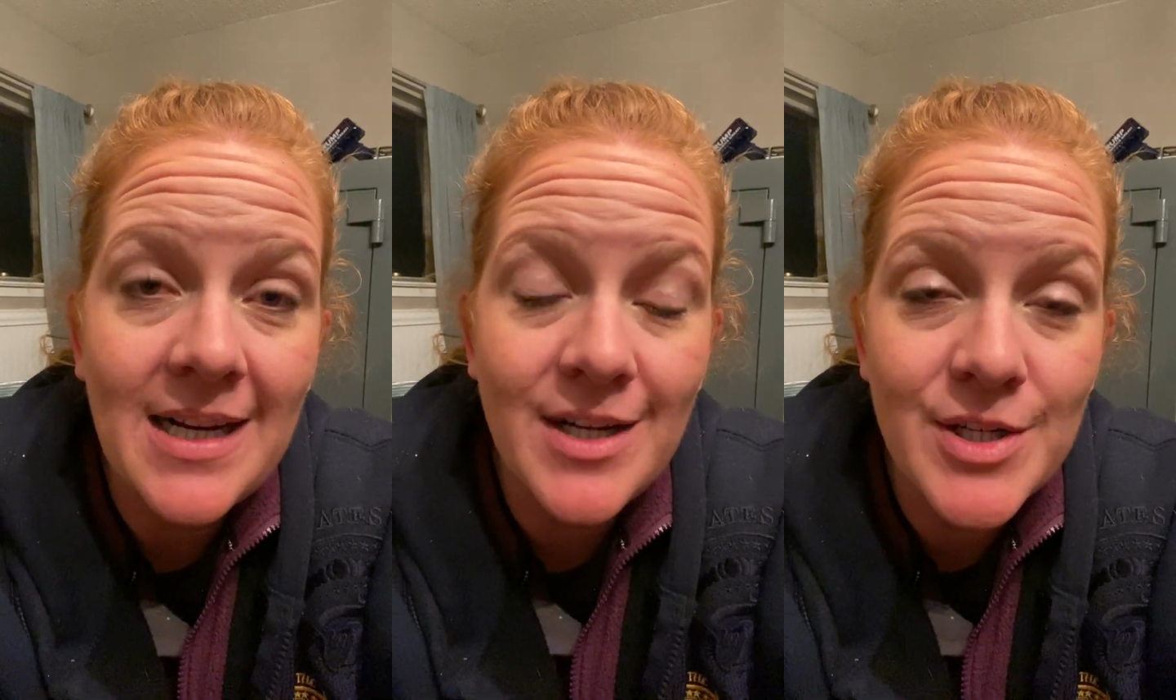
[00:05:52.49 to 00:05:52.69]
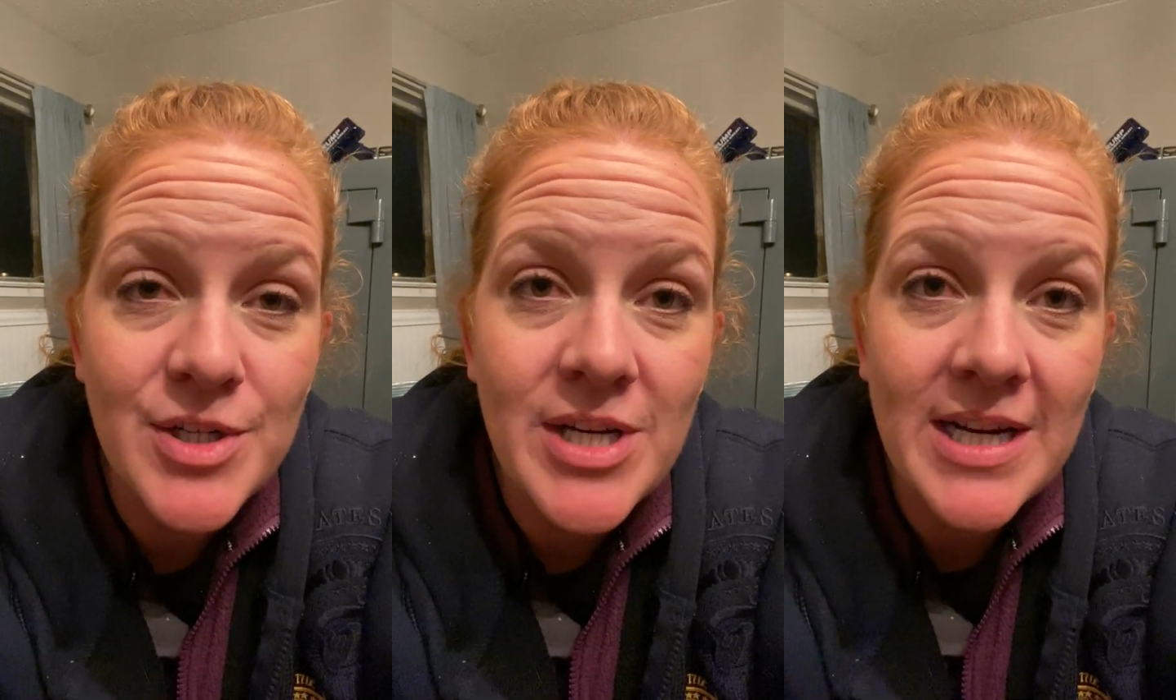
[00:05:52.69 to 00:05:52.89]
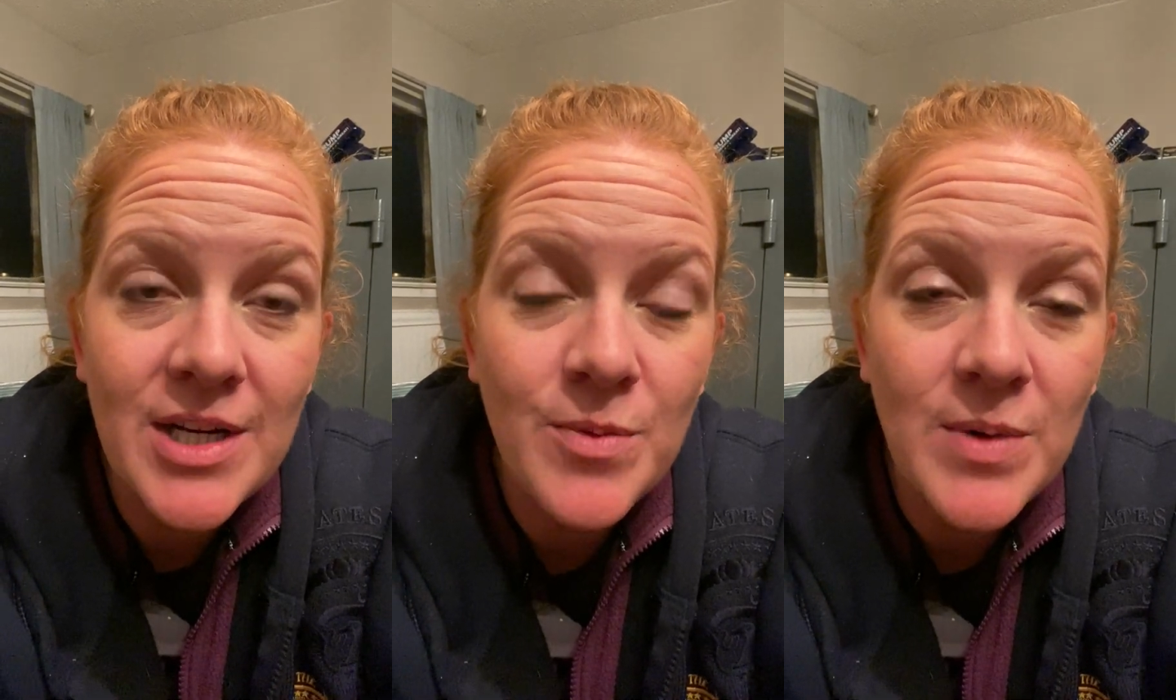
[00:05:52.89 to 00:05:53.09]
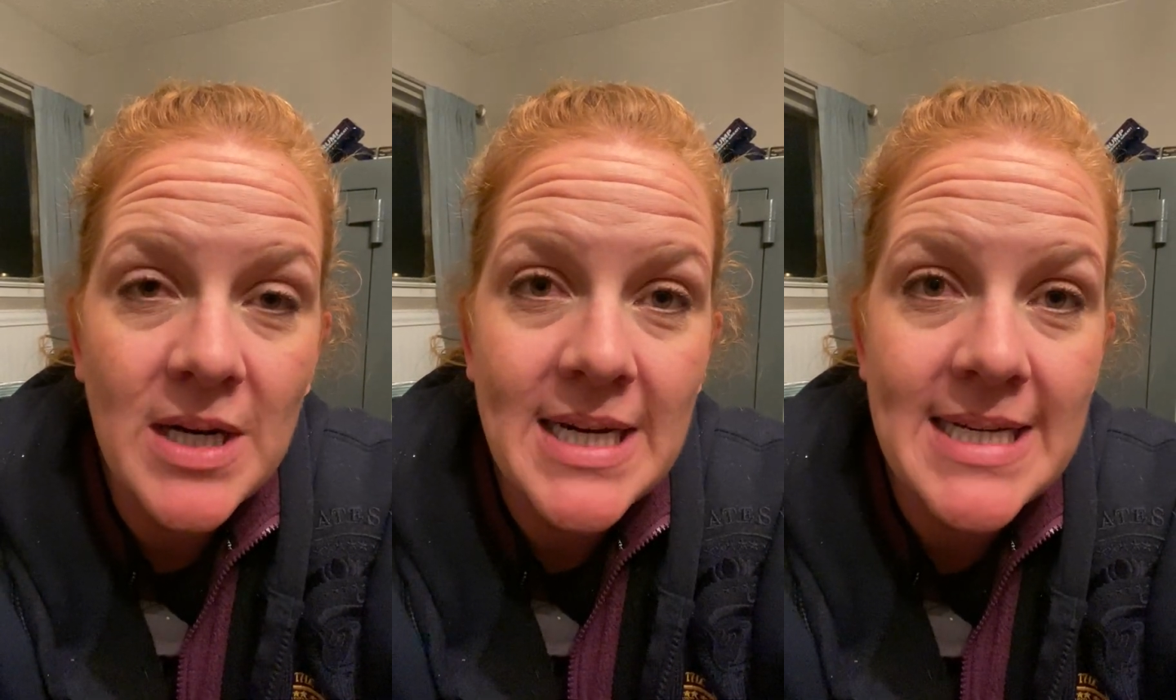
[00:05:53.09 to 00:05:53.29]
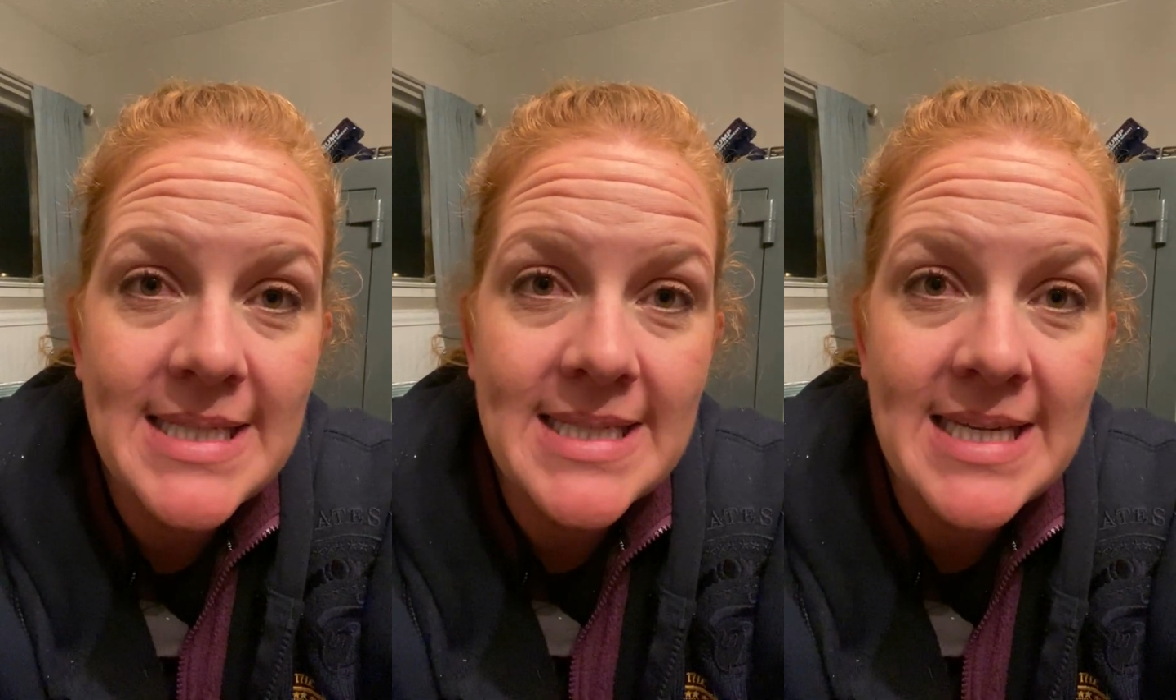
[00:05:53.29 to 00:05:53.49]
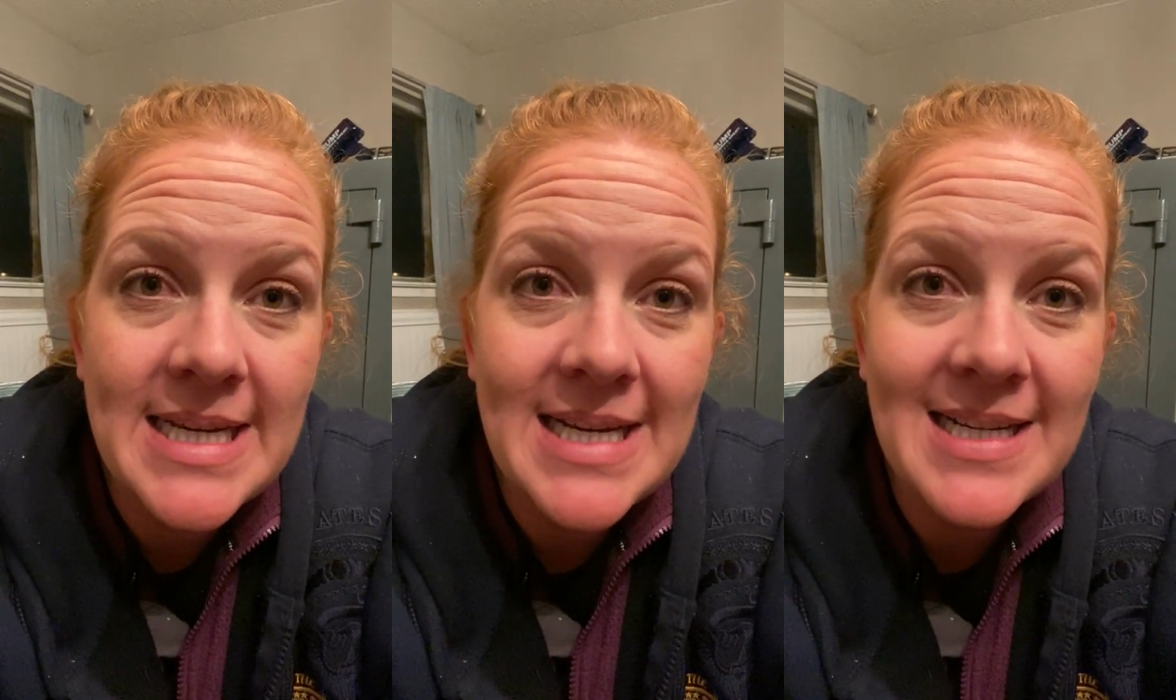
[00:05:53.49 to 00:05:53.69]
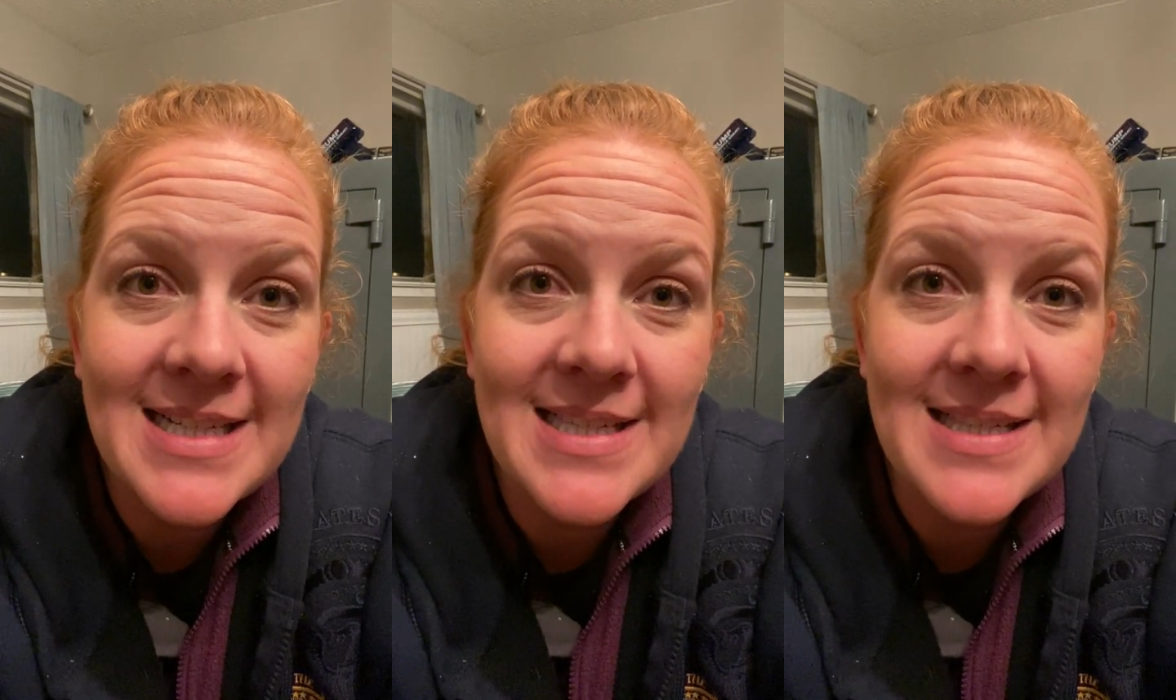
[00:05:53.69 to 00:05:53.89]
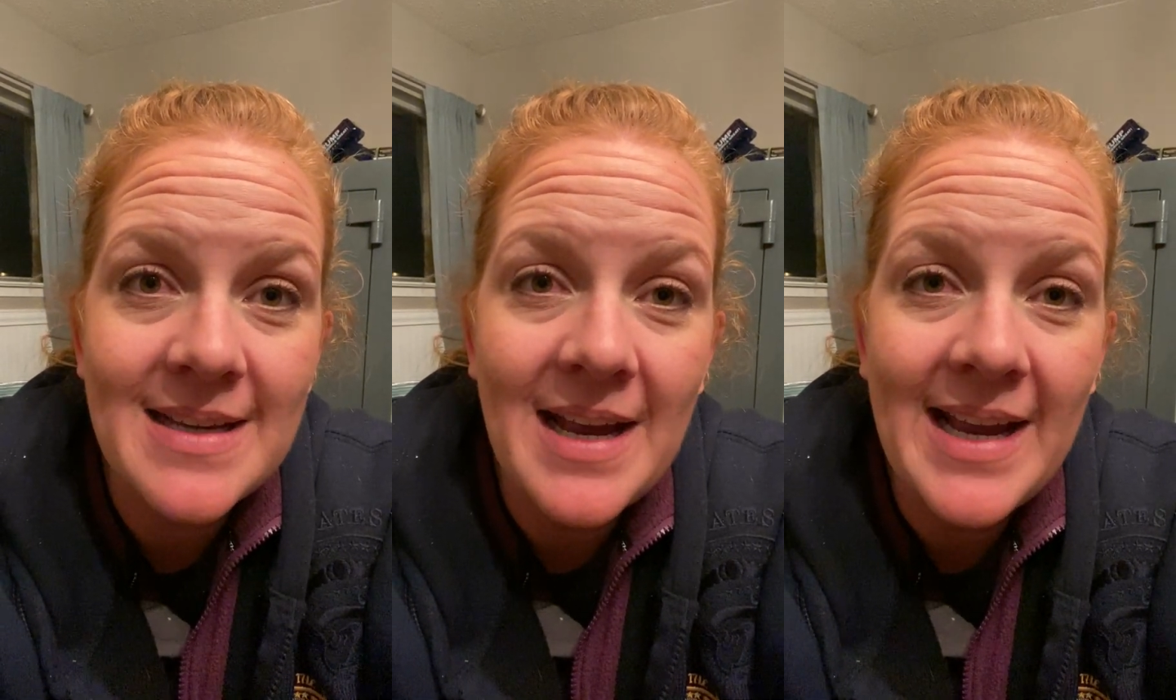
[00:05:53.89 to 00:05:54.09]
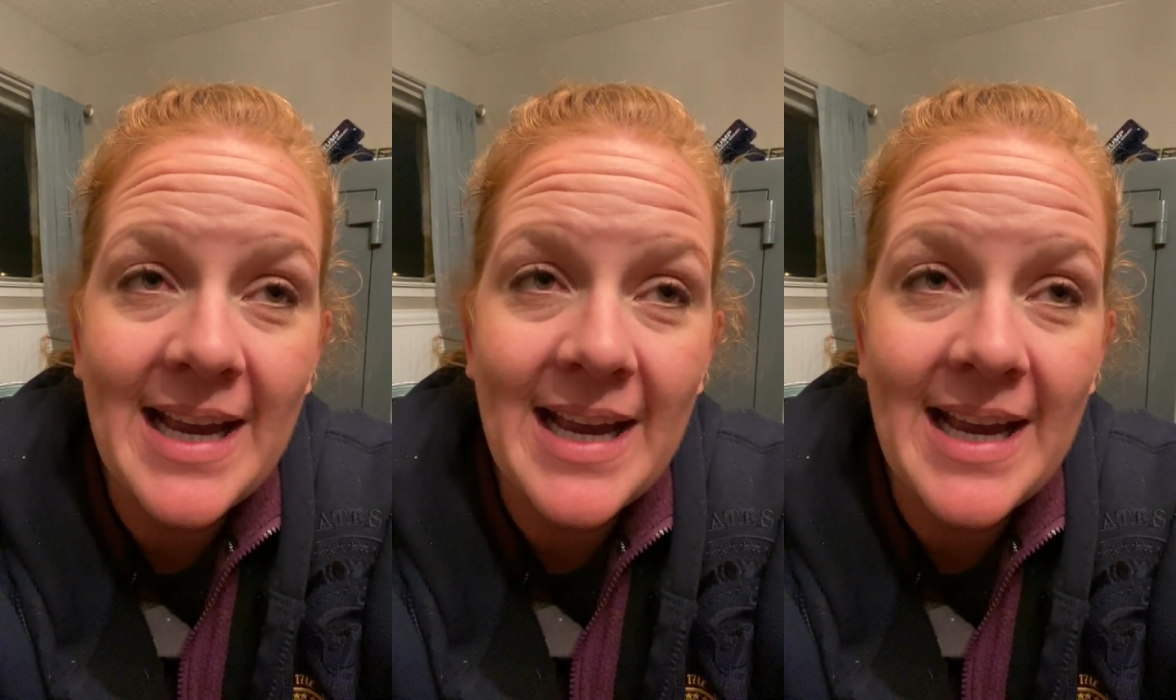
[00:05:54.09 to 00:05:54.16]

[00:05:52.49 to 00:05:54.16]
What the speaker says: on January 6th.